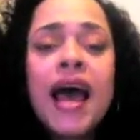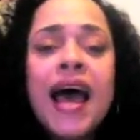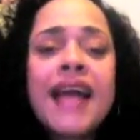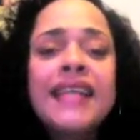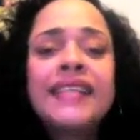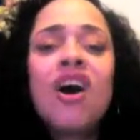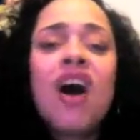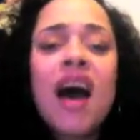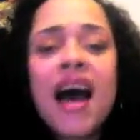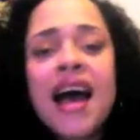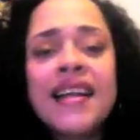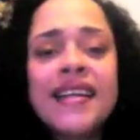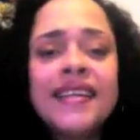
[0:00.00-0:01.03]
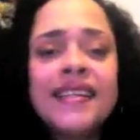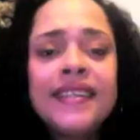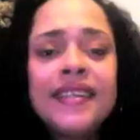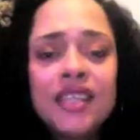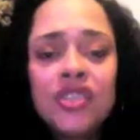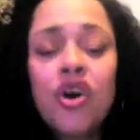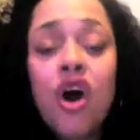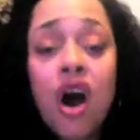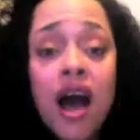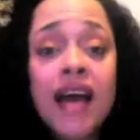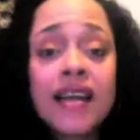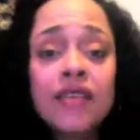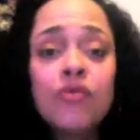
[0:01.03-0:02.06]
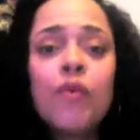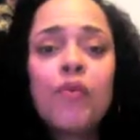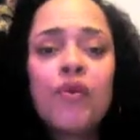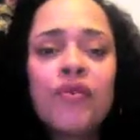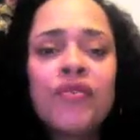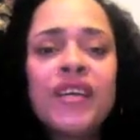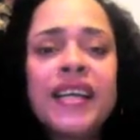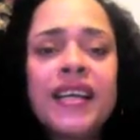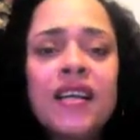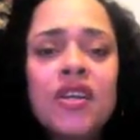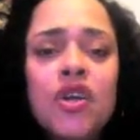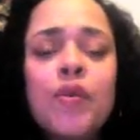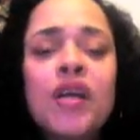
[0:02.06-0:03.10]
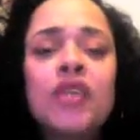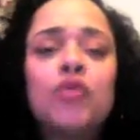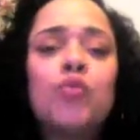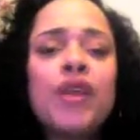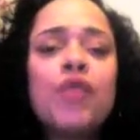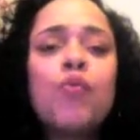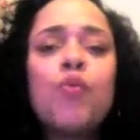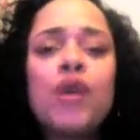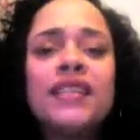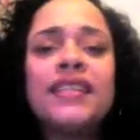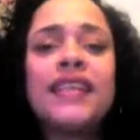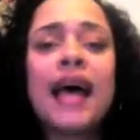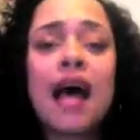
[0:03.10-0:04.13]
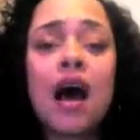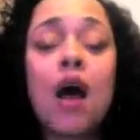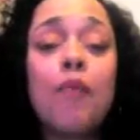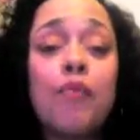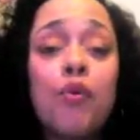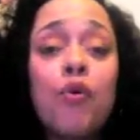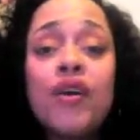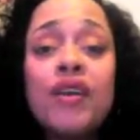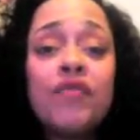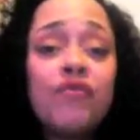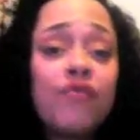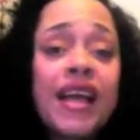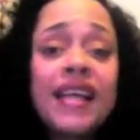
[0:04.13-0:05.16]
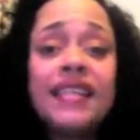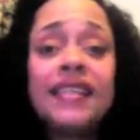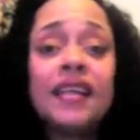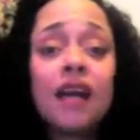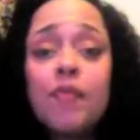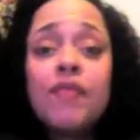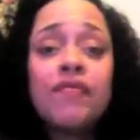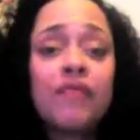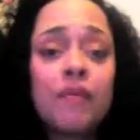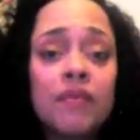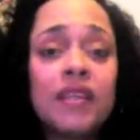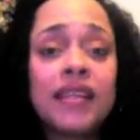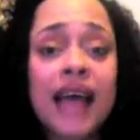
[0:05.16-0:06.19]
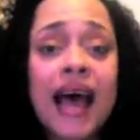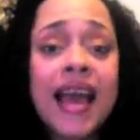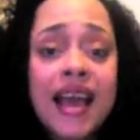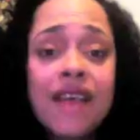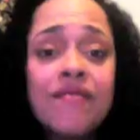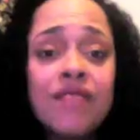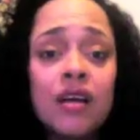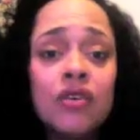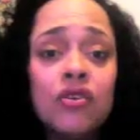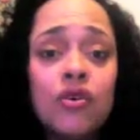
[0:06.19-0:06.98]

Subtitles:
And it's our island. It's our island who are Puerto Rican, because we're the ones that are born and raised and coming from that area.